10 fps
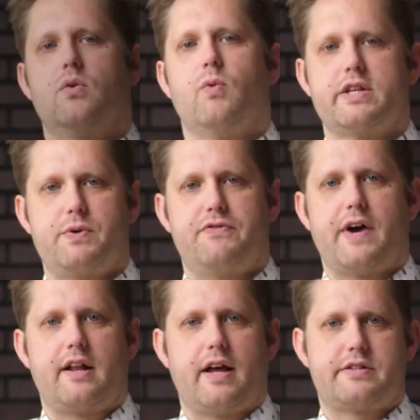Once we
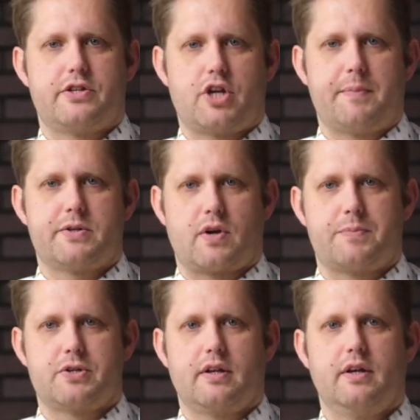finalized the job
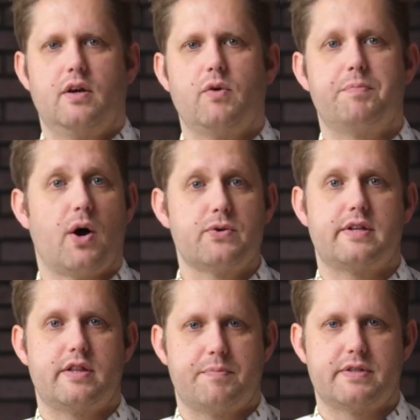description, we
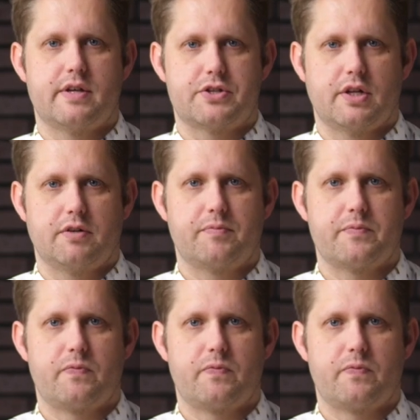posted the position.